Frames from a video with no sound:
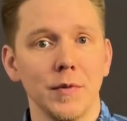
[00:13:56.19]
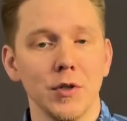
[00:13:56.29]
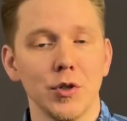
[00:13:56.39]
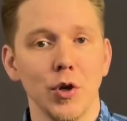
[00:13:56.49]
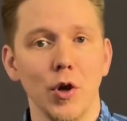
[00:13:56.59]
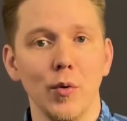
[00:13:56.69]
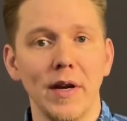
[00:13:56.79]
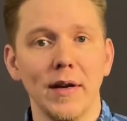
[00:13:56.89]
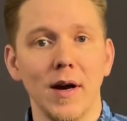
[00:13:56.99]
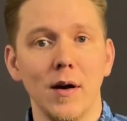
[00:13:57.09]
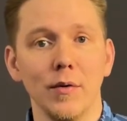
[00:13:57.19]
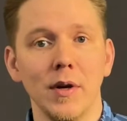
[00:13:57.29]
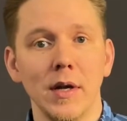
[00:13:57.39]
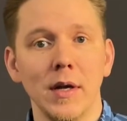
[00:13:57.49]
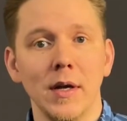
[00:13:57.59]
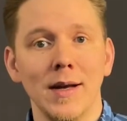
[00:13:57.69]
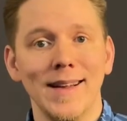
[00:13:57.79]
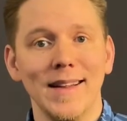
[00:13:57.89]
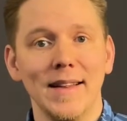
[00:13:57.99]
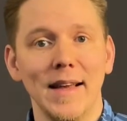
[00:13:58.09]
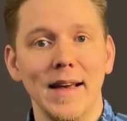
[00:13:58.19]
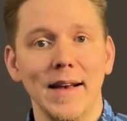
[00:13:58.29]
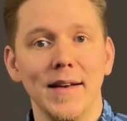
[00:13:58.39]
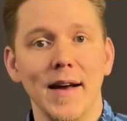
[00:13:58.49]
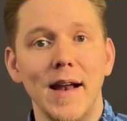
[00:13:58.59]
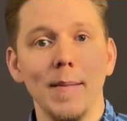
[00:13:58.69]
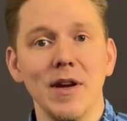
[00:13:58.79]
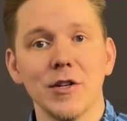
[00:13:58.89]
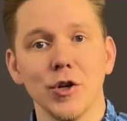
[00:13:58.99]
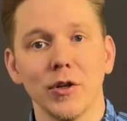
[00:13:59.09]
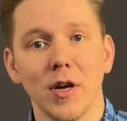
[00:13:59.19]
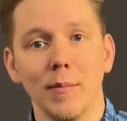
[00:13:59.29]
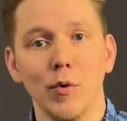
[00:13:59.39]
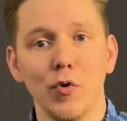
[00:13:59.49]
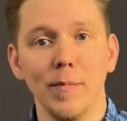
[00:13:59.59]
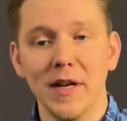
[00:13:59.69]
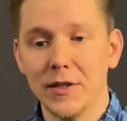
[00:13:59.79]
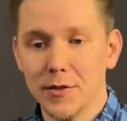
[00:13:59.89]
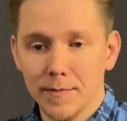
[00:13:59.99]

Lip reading: slowing down the dynamic shotgun movements.